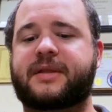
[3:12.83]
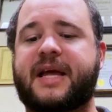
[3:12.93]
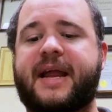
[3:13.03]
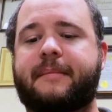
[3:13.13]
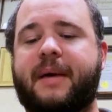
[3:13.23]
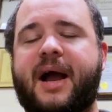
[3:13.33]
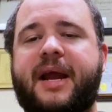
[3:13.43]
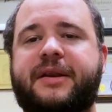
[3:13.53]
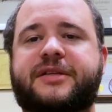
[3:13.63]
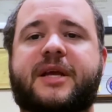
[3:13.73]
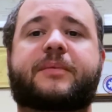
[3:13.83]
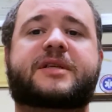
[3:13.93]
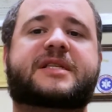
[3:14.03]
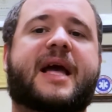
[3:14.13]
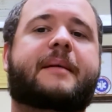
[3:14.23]
With that in mind, you say, well,
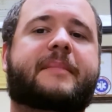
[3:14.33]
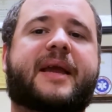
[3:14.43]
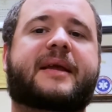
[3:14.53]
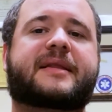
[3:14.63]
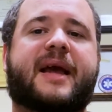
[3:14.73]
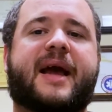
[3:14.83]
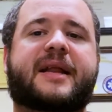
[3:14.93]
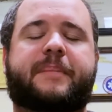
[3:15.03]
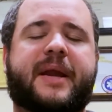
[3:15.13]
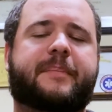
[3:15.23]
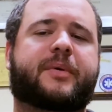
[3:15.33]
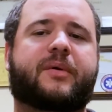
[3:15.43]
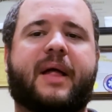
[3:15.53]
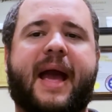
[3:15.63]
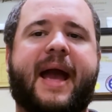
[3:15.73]
does that mean that
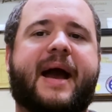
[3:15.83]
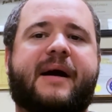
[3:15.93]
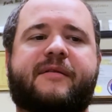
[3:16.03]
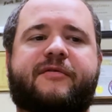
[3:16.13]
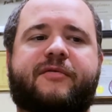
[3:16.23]
people have